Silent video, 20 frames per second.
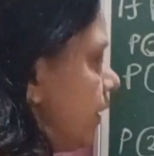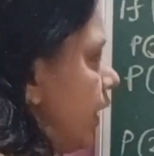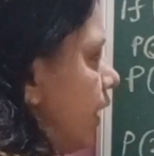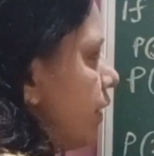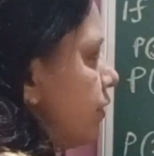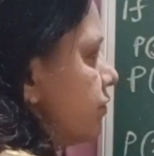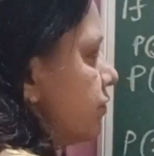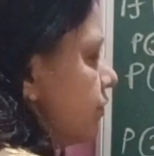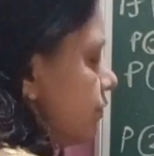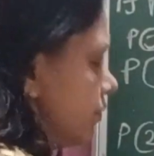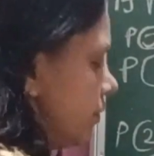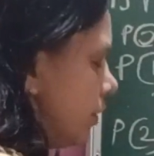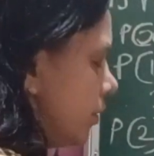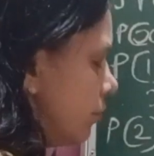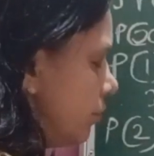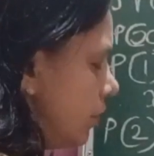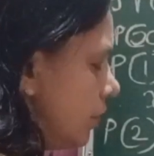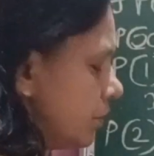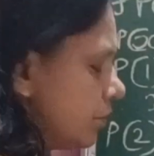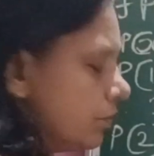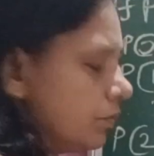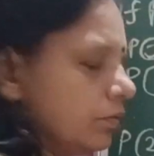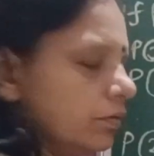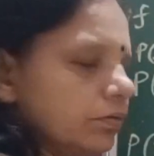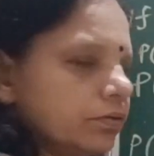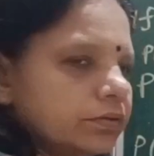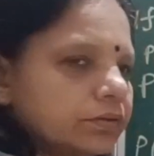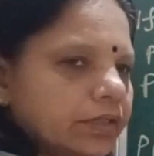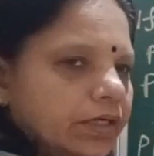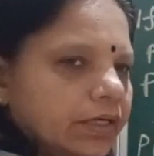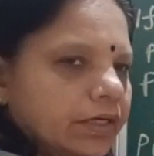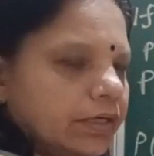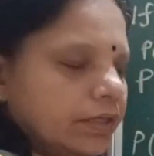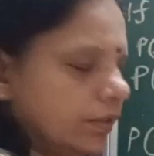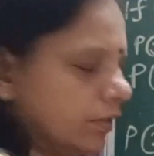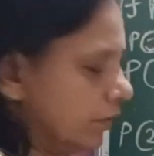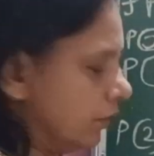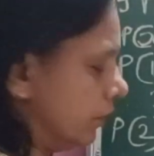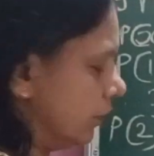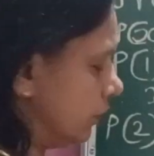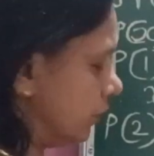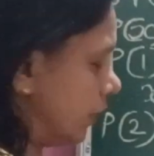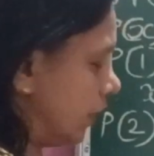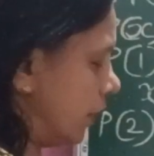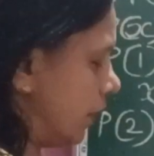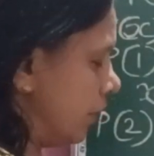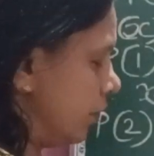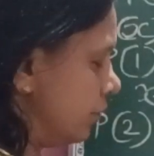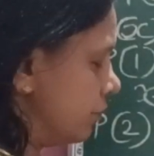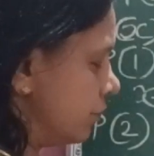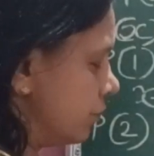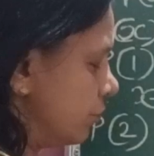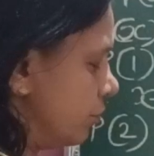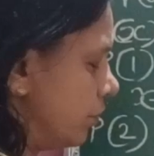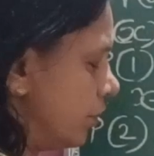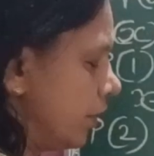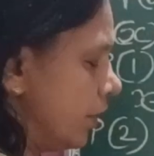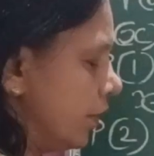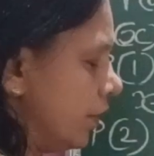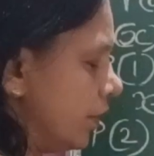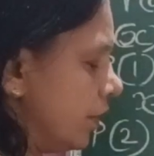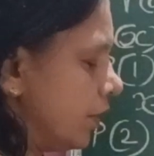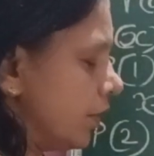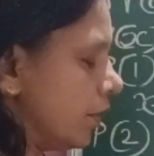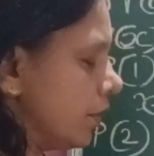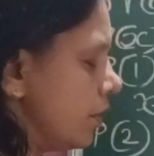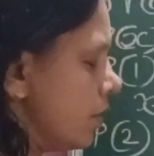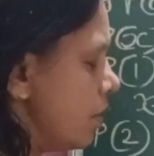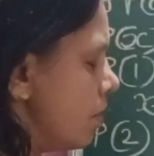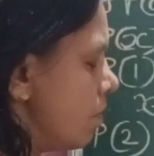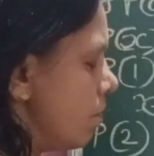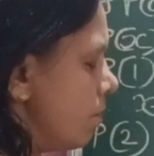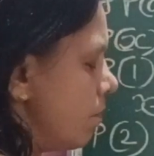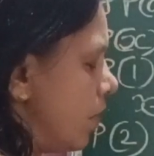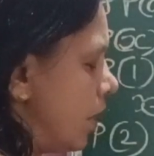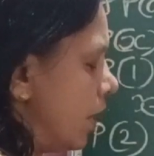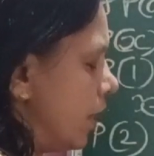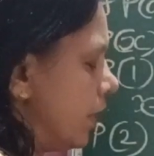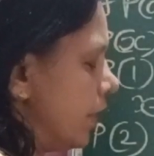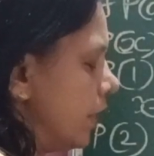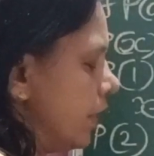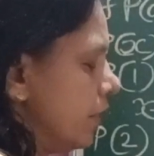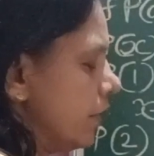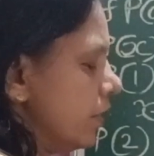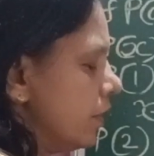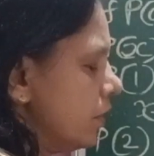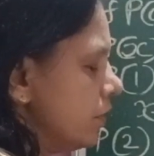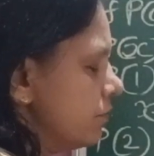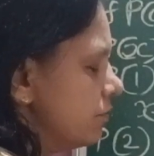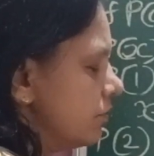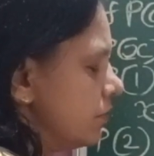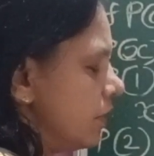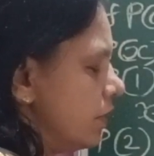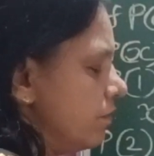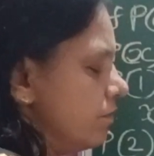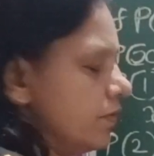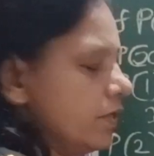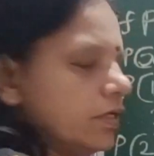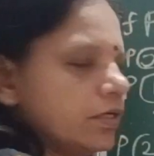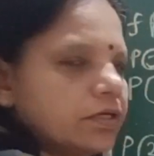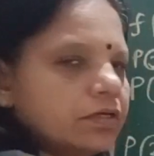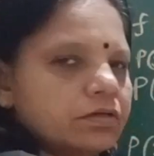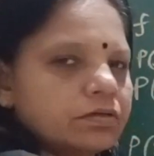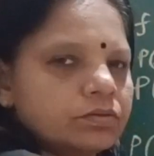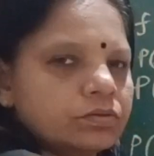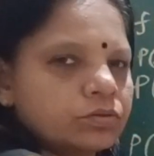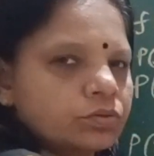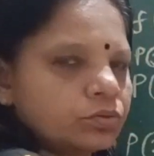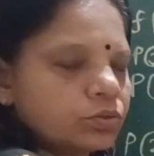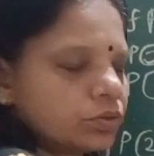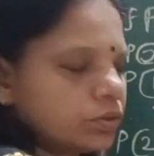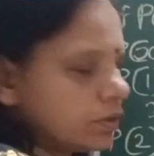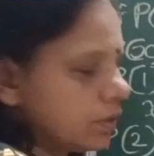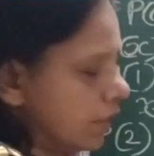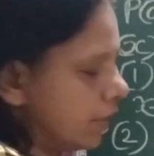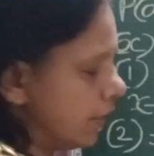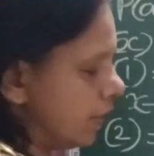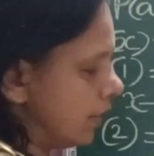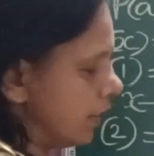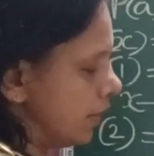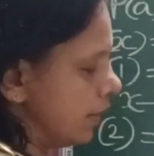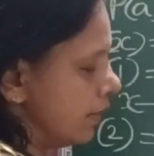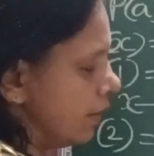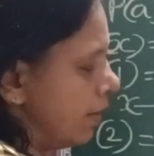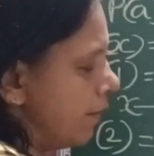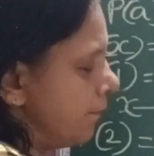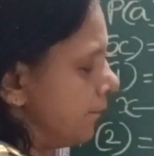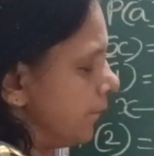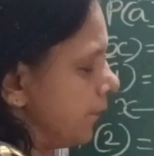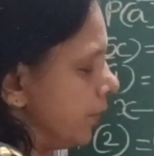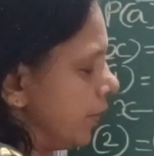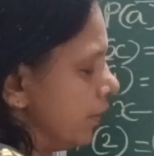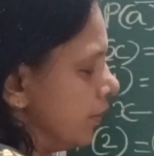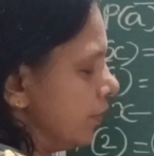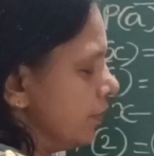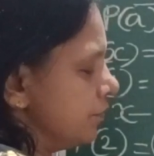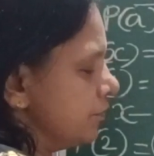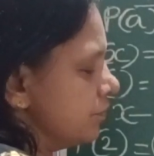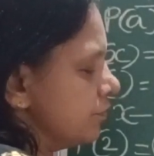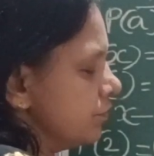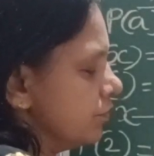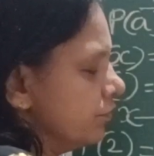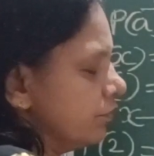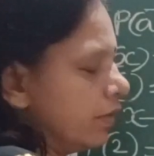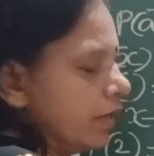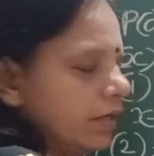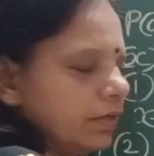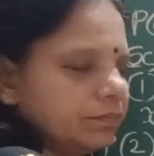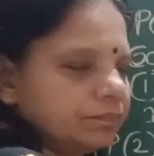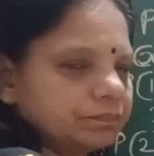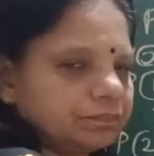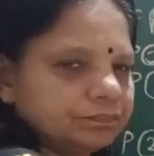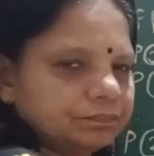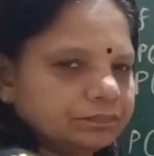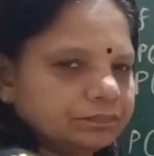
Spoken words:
x is equal to 3. 3 square minus 7 into 3 plus 12.